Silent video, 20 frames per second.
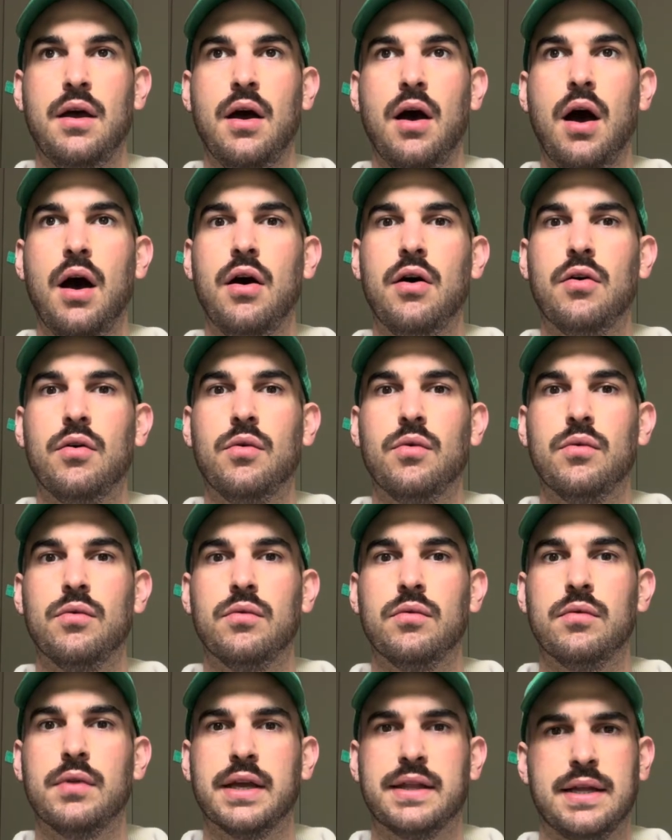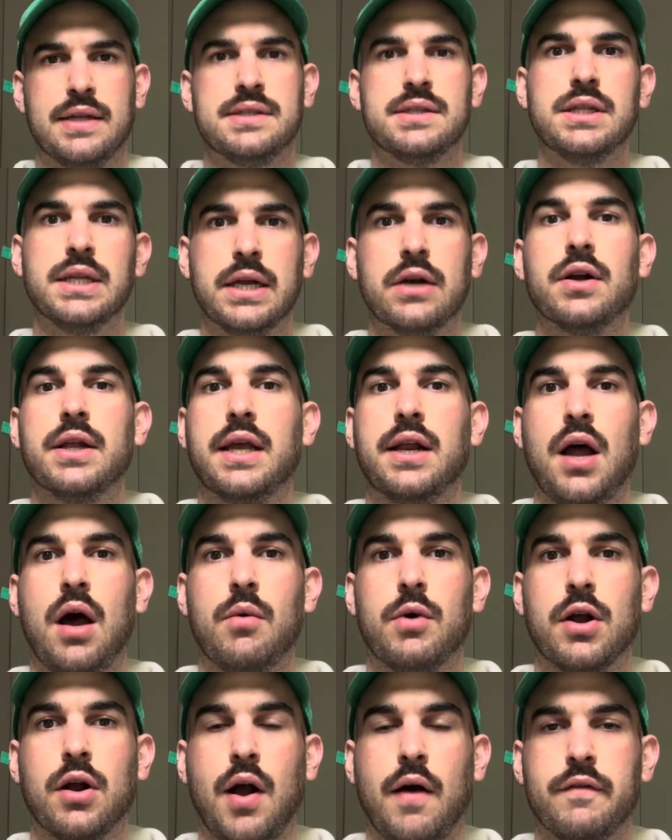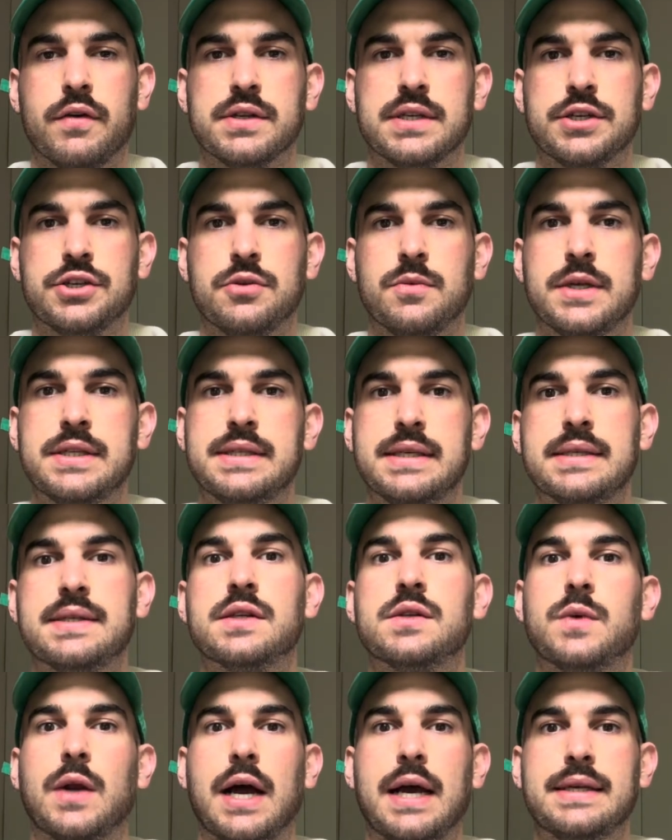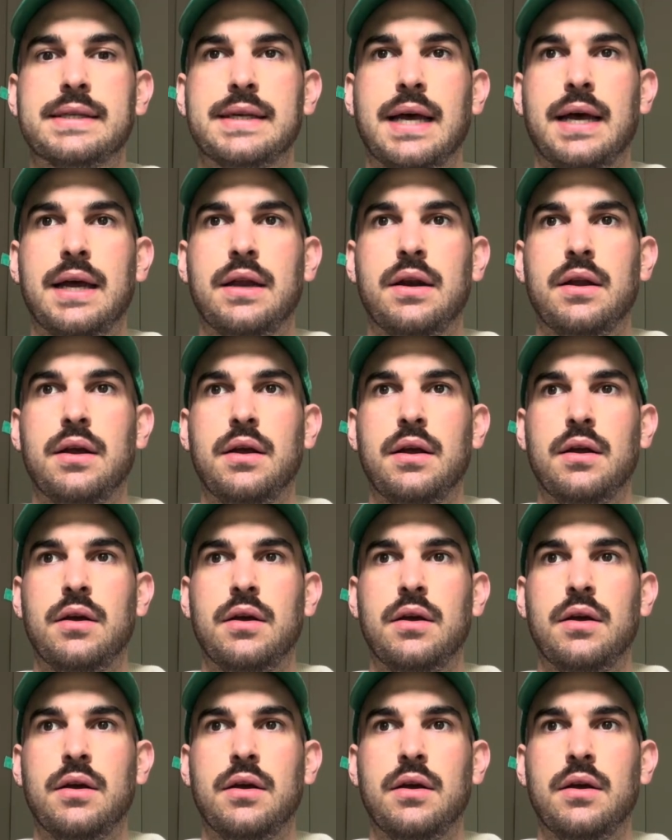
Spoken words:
oh, like that's literally not what our conversation was. This is what I said.